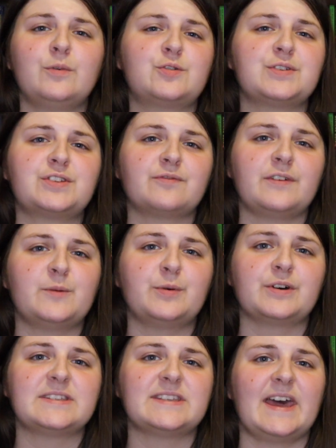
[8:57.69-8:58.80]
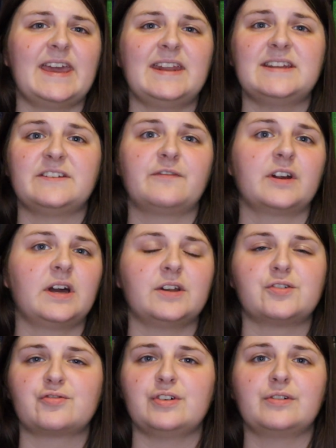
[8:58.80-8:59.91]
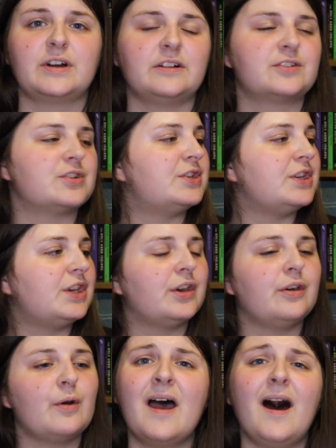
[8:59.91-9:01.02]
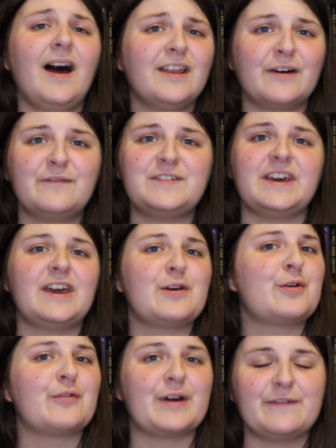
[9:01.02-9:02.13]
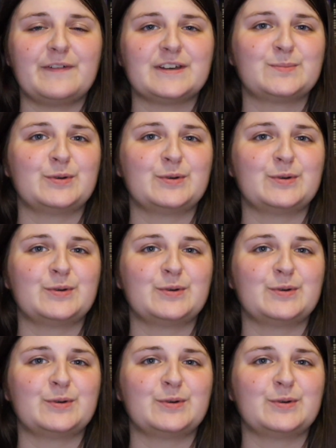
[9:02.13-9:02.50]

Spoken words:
which was to read a book set in a different country or culture to you. I loved it. Great first